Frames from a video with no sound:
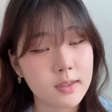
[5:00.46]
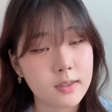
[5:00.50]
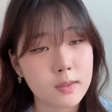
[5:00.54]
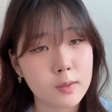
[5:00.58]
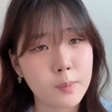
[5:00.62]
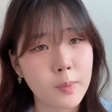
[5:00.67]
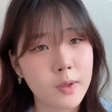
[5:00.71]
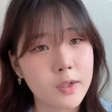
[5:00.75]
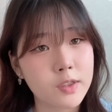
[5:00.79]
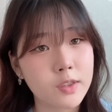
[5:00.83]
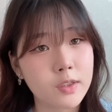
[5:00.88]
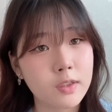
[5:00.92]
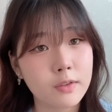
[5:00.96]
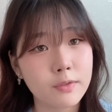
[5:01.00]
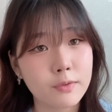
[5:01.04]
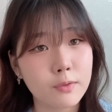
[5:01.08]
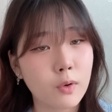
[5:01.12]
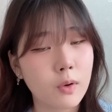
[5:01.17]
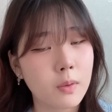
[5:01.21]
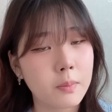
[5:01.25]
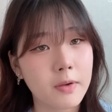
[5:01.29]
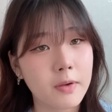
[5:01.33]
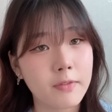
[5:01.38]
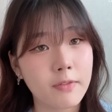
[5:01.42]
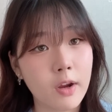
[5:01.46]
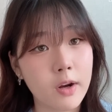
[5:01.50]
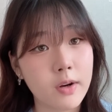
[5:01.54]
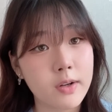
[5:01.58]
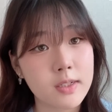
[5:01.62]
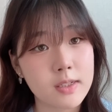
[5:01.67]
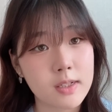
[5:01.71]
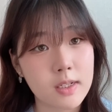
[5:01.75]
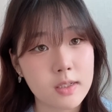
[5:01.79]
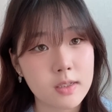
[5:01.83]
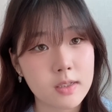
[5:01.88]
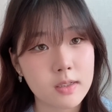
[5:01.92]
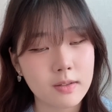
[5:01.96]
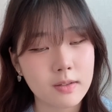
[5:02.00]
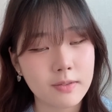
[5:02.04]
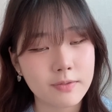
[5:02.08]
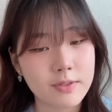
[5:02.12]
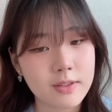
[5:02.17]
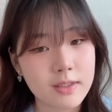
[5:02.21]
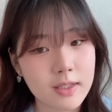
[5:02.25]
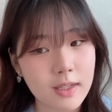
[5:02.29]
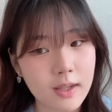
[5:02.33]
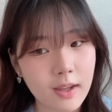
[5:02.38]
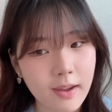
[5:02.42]
especially for my very sensitive
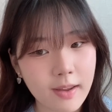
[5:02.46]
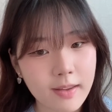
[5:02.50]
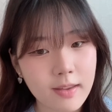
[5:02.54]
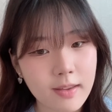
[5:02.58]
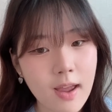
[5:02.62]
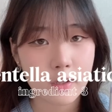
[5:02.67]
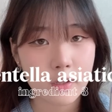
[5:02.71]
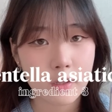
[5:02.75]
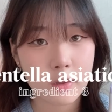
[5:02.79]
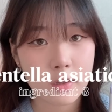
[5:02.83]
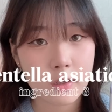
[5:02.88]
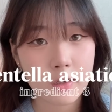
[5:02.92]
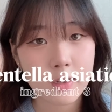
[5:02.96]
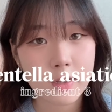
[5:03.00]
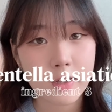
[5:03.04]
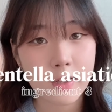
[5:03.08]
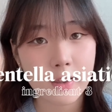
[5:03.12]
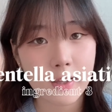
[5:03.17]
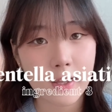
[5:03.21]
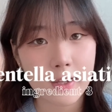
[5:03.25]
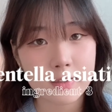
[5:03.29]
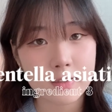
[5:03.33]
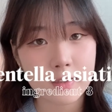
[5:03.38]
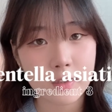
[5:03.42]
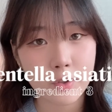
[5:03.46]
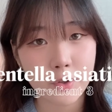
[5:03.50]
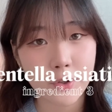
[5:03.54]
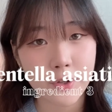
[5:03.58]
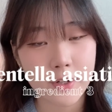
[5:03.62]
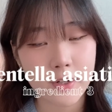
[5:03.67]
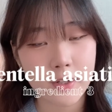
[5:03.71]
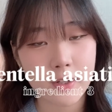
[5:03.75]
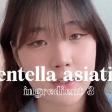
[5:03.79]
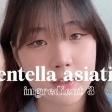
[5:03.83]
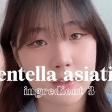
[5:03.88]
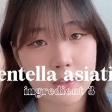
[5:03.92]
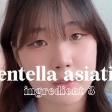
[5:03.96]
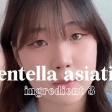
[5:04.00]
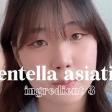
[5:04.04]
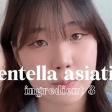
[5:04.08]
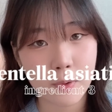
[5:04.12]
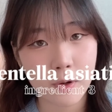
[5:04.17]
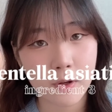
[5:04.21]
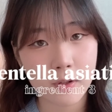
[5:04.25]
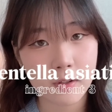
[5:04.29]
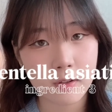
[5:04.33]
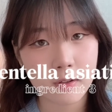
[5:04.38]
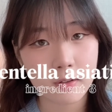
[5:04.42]
skin. The third and last ingredient in this
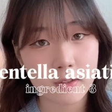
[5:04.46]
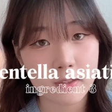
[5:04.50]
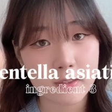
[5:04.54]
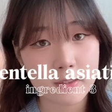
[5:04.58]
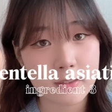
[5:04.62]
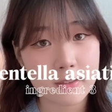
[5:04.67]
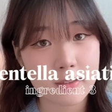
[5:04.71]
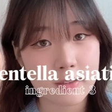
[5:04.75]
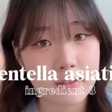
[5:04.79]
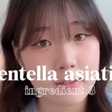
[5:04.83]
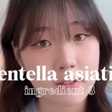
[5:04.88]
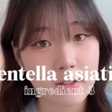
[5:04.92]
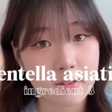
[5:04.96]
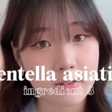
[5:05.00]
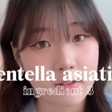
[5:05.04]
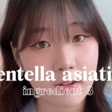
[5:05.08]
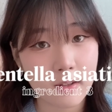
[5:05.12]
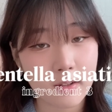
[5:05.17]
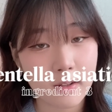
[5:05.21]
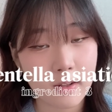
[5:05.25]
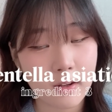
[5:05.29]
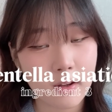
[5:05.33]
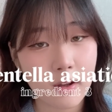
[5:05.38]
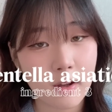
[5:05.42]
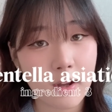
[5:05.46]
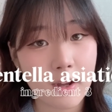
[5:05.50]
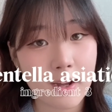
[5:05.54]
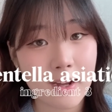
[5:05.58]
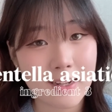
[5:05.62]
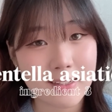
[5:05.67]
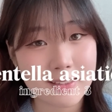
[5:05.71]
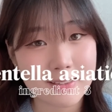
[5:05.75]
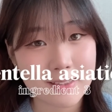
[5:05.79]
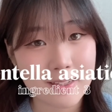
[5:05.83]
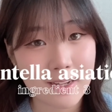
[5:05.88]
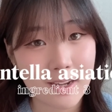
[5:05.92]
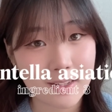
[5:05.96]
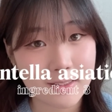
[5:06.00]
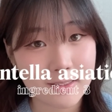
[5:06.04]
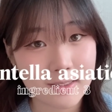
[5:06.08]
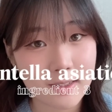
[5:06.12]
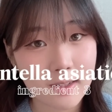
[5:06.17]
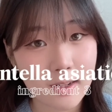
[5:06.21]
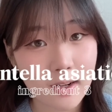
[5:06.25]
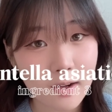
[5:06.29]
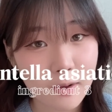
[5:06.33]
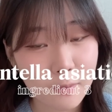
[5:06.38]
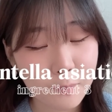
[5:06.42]
product is the centella
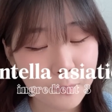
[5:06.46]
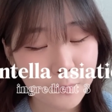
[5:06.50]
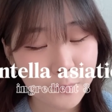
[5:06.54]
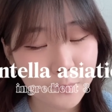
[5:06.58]
asiatica.